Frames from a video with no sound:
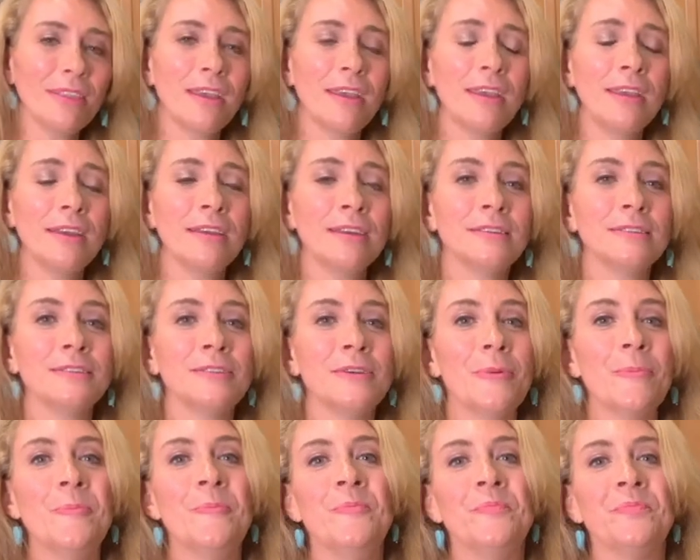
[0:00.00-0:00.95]
And
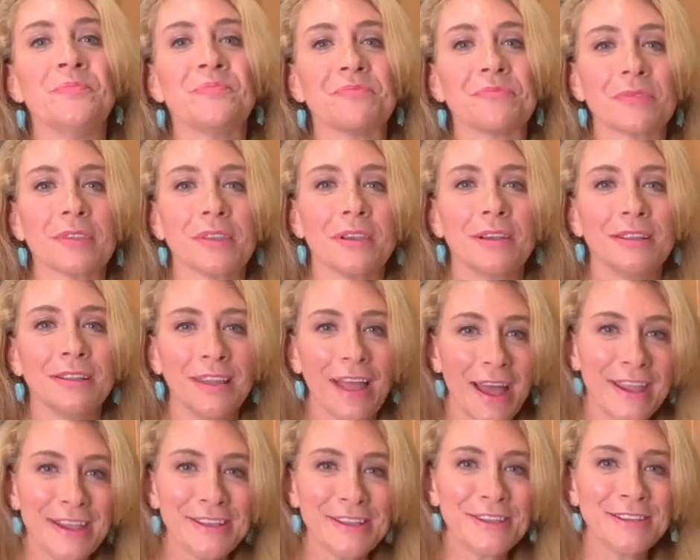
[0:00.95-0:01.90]

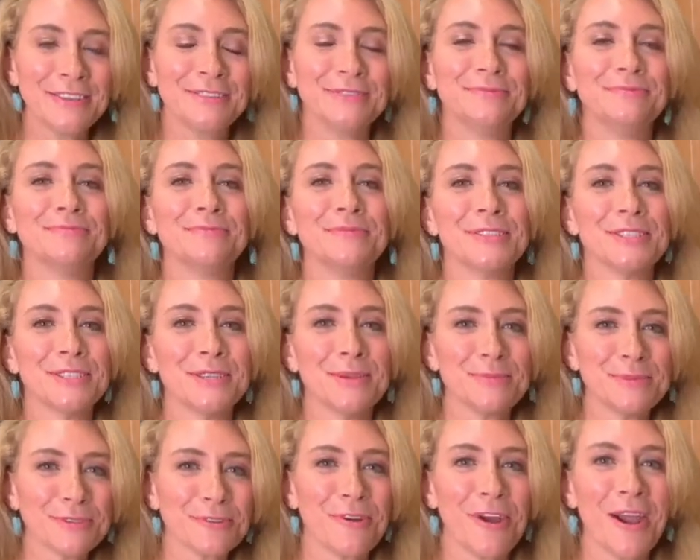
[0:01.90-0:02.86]
like,
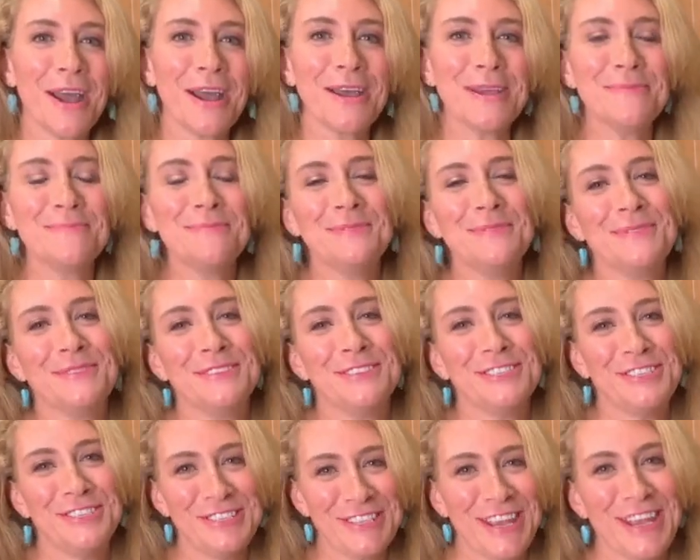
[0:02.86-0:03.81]
subscribe,
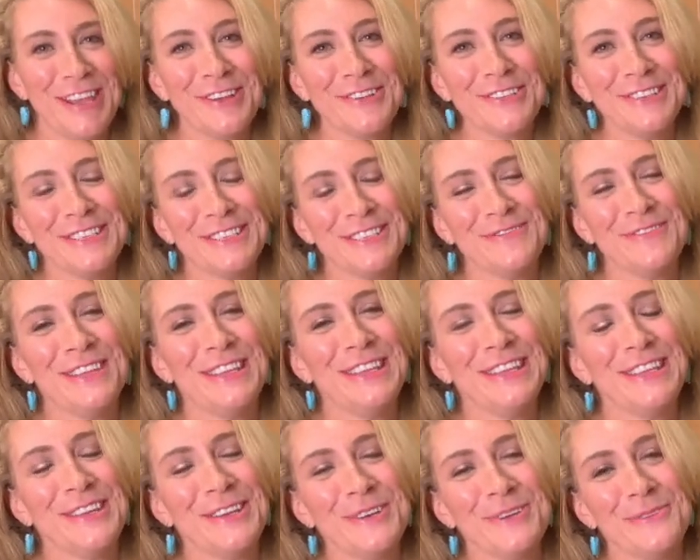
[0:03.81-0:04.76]
share this
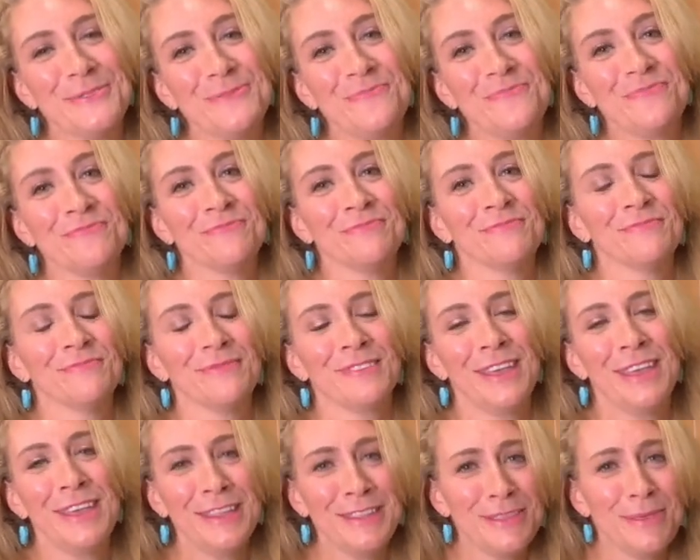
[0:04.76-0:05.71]
video,
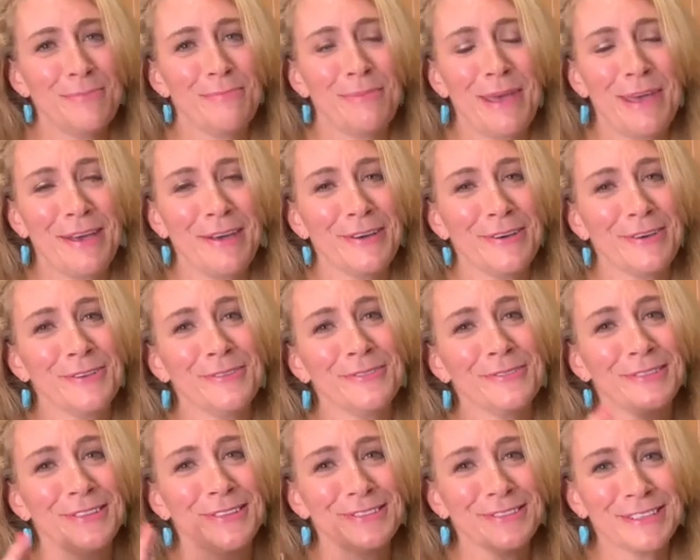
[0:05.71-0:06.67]
hit the
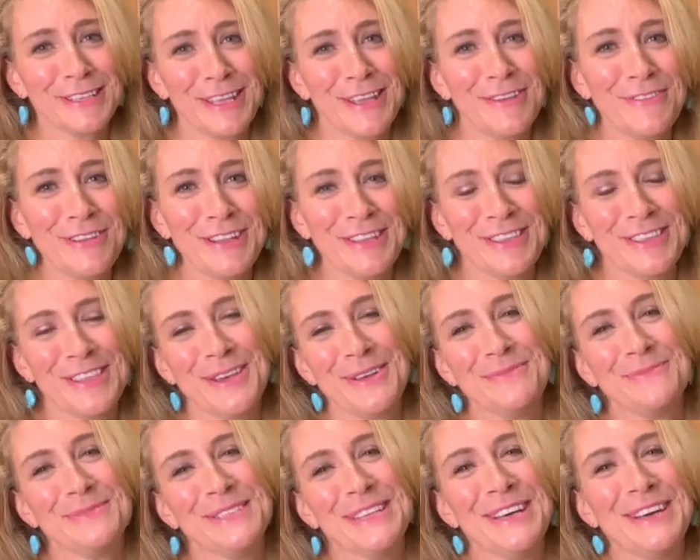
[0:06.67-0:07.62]
bell, give it a
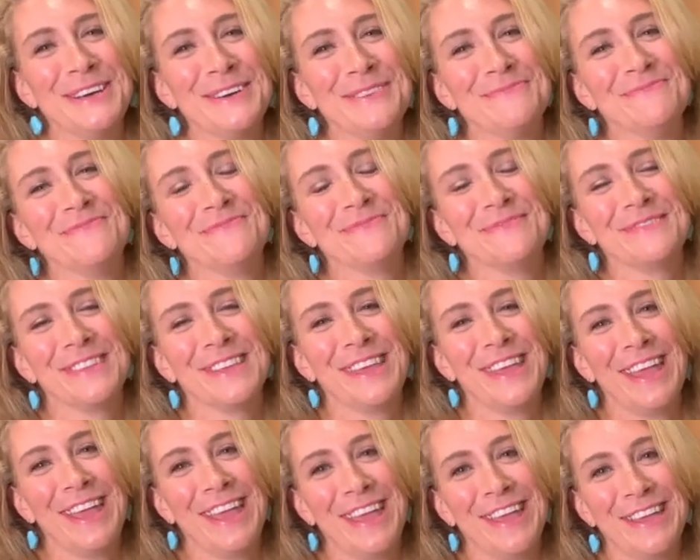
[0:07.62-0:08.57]
thumbs up,
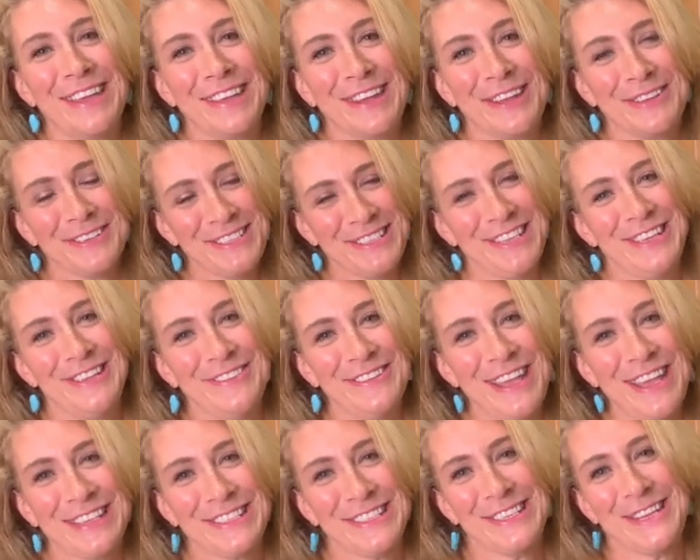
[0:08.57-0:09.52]
and I'll see you
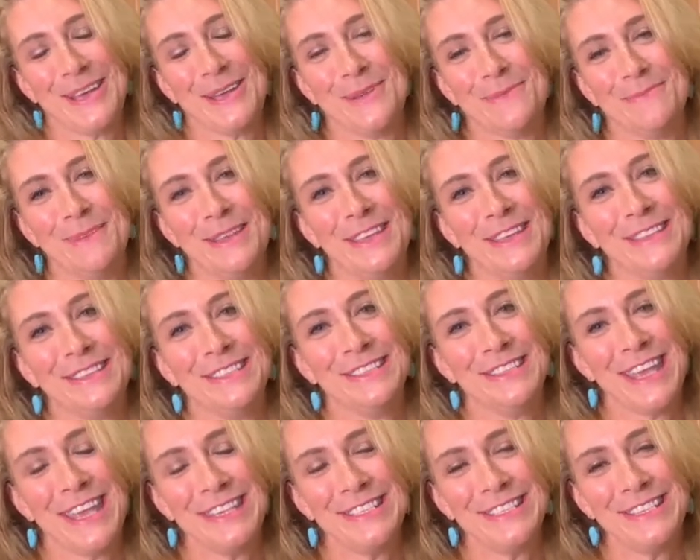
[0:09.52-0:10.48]
next time in the
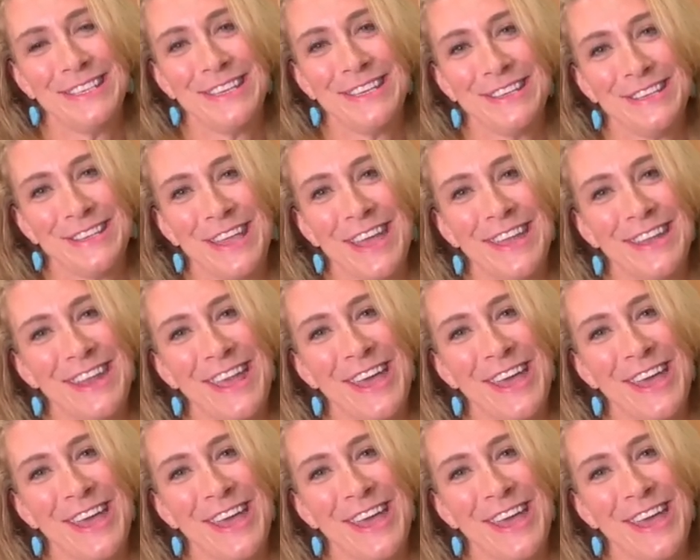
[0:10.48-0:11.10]
tasty yet